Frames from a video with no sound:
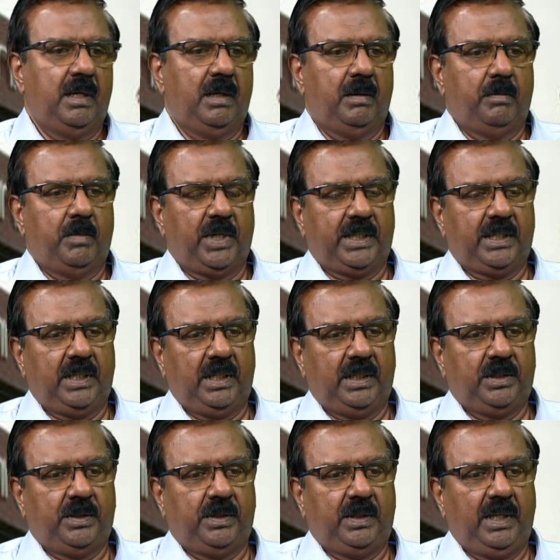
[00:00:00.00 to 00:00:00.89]
But they
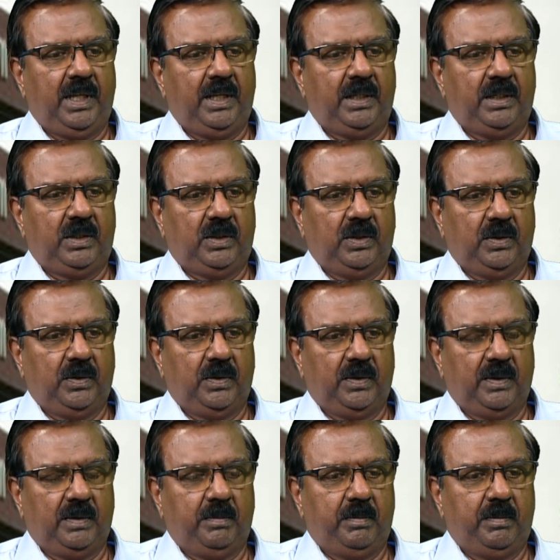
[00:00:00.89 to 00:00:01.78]
tend
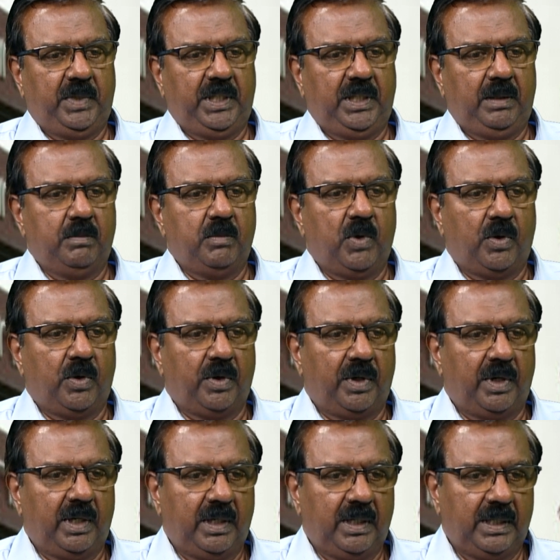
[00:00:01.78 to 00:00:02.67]
to be
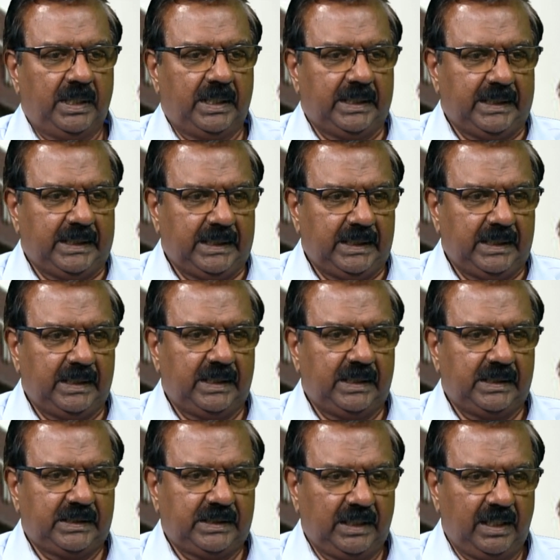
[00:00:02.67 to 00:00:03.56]
more
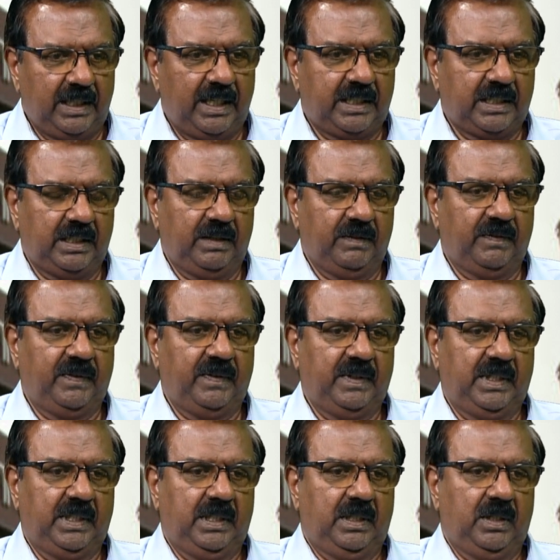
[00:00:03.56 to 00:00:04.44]
selective
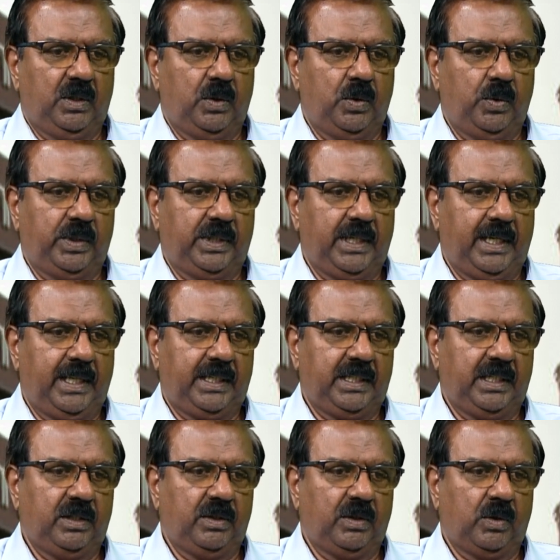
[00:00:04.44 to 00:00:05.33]
who they let
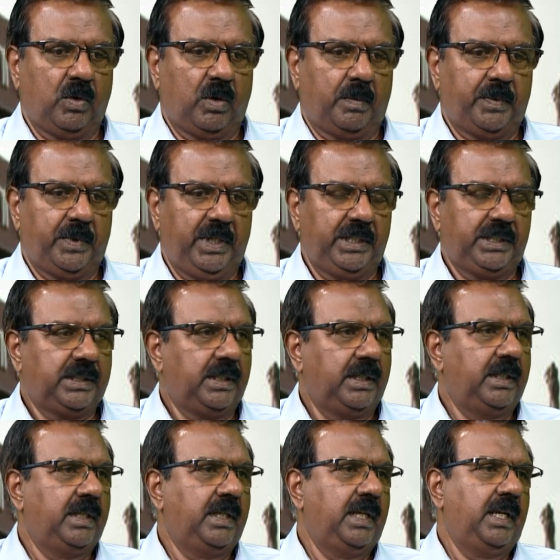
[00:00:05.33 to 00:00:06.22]
into the
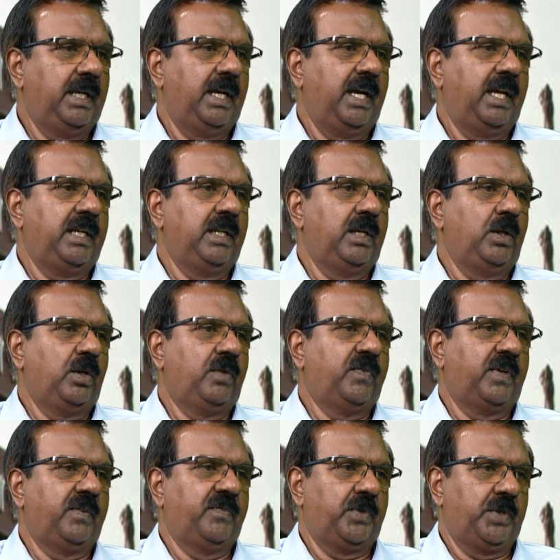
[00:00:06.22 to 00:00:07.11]
corporation and they look
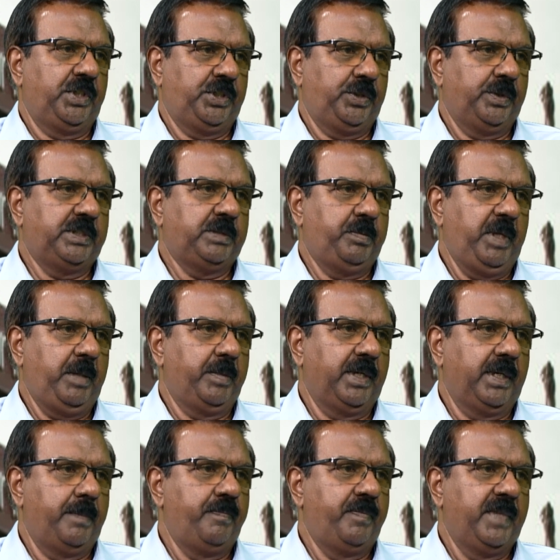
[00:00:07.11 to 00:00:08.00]
for virtuous
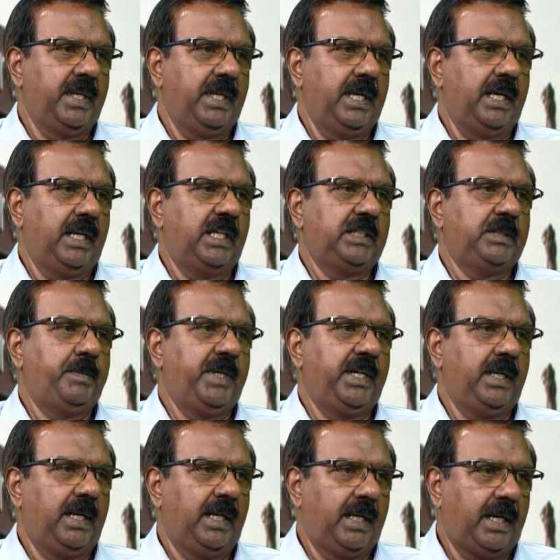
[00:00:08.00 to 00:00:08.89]
people. And I
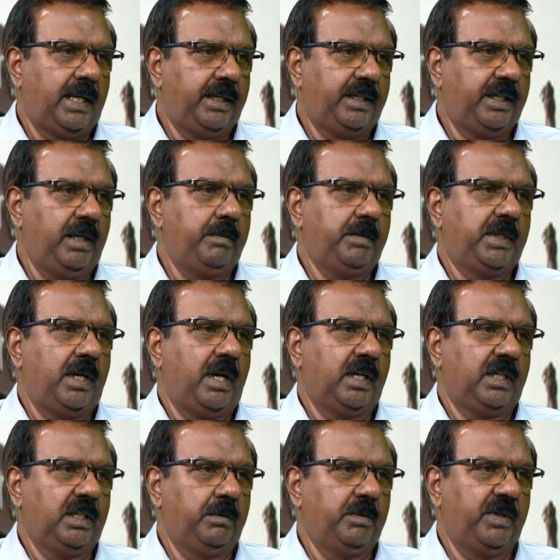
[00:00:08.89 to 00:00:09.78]
spend a lot of time
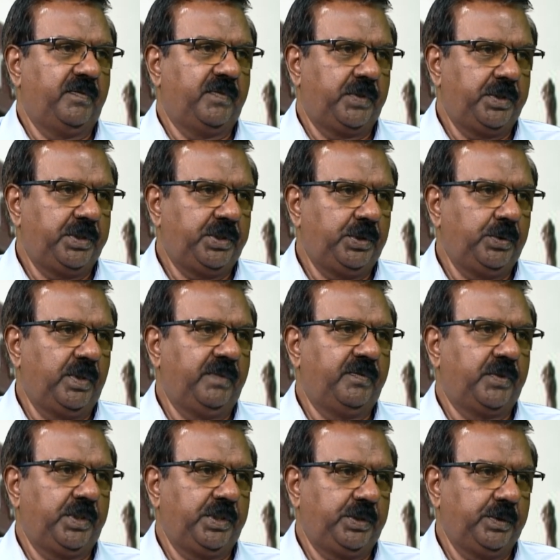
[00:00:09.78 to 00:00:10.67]
talking about virtue and
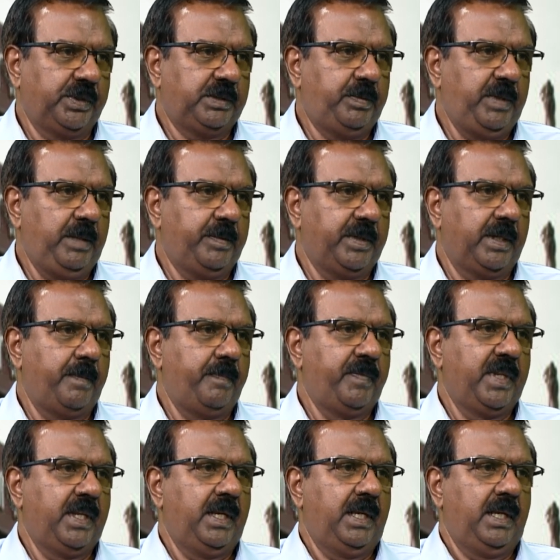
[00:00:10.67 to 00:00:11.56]
virtuous people
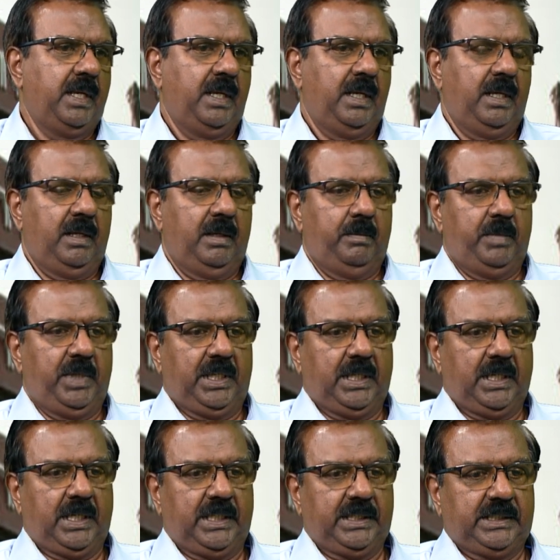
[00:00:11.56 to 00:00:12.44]

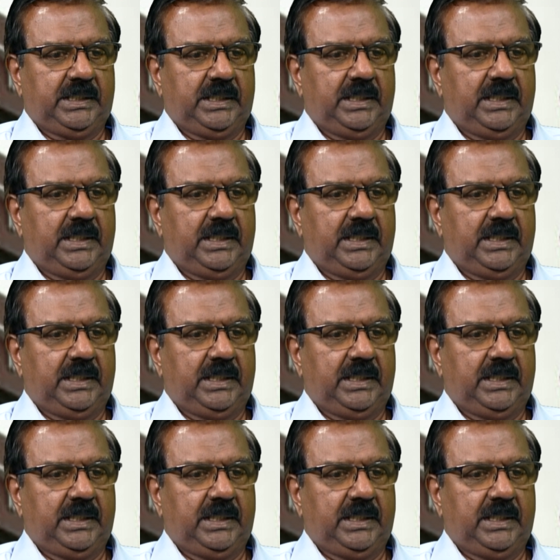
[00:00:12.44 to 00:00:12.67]
because,